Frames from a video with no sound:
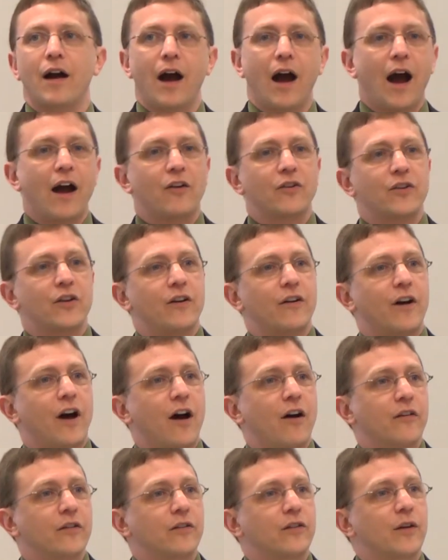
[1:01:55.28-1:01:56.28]
I don't know
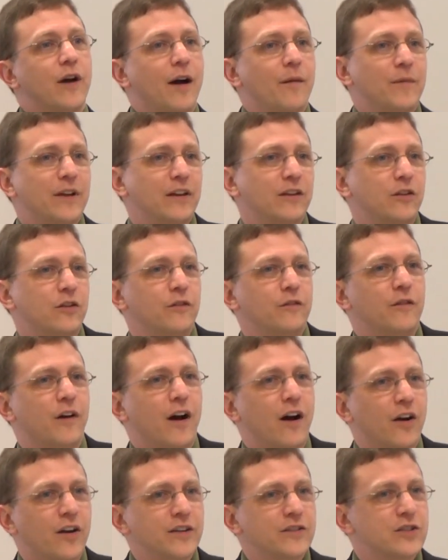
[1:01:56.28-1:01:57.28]
how, you, how many of you
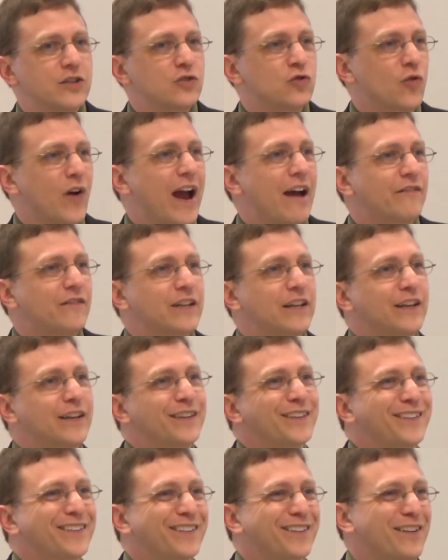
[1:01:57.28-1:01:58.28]
are into
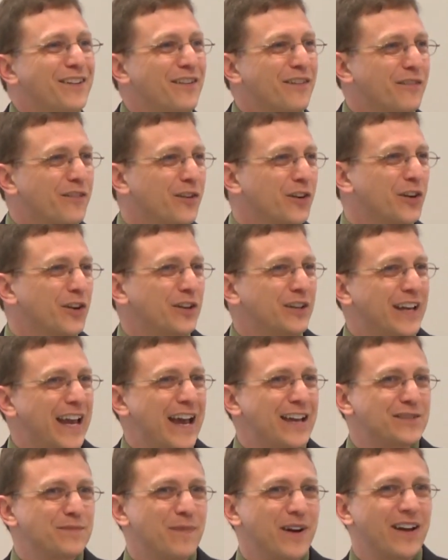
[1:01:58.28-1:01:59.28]
drafting for good
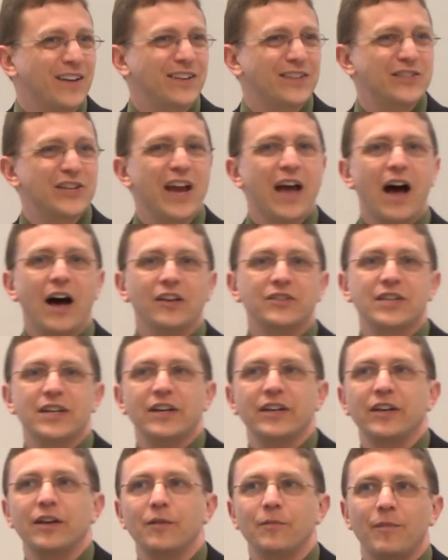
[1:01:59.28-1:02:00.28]
gas mileage. I'll
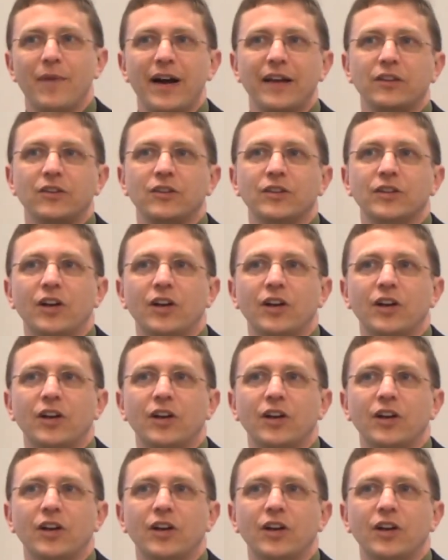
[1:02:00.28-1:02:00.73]
tell you, in my little